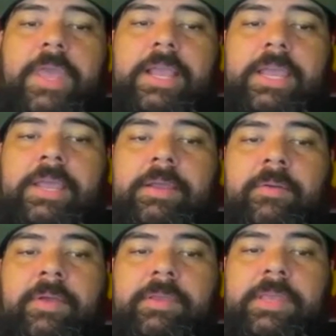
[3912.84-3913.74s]

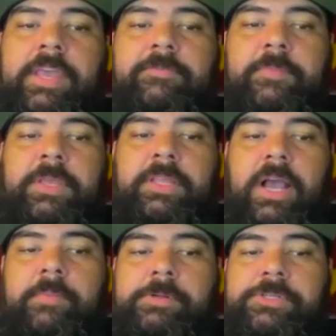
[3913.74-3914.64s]
it gave me the
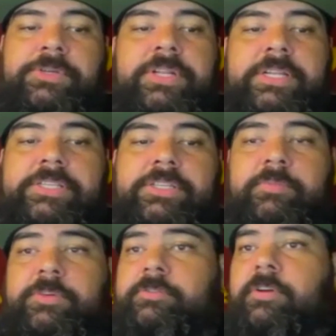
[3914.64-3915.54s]
opportunity to
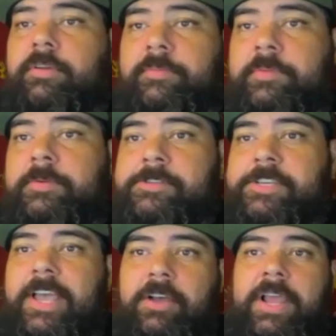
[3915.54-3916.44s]
put R&B
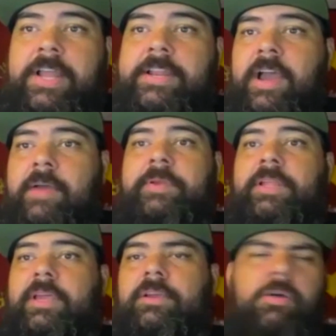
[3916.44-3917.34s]
music out and not be
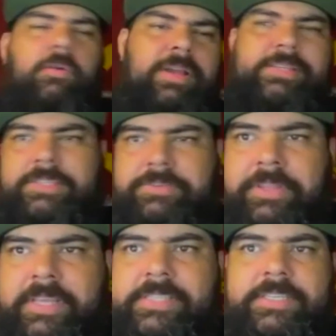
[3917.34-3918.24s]
like, oh, why is he doing
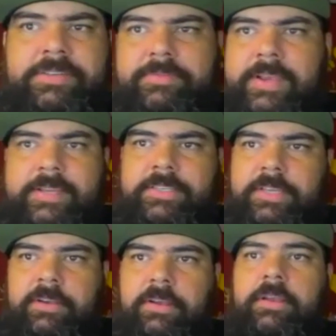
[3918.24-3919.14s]
this? He's a reggae
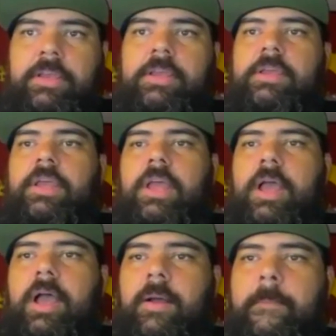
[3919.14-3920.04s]
singer.
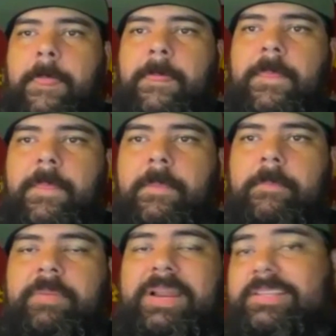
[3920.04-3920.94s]

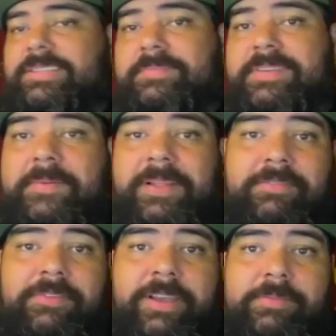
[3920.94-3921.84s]
But at the same time, I
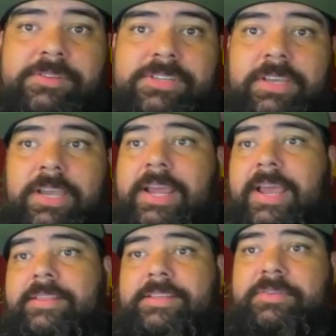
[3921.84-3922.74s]
love reggae music, and I
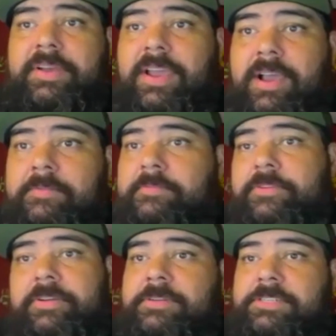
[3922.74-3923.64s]
had this reggae album
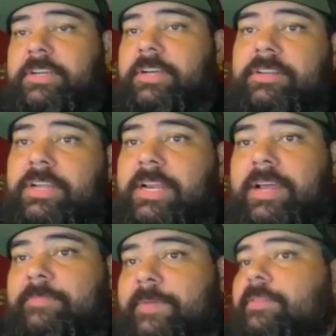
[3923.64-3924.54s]
pretty much done, and
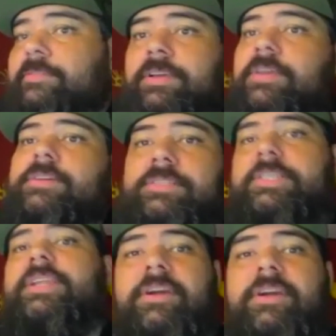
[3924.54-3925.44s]
I've been
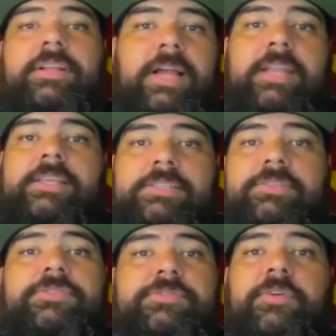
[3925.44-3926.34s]
sitting on a lot of these
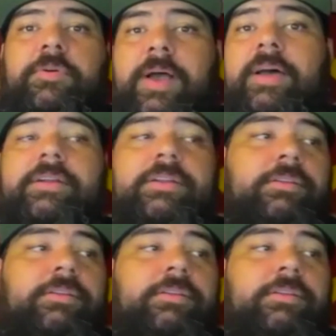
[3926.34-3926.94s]
tunes for a while, and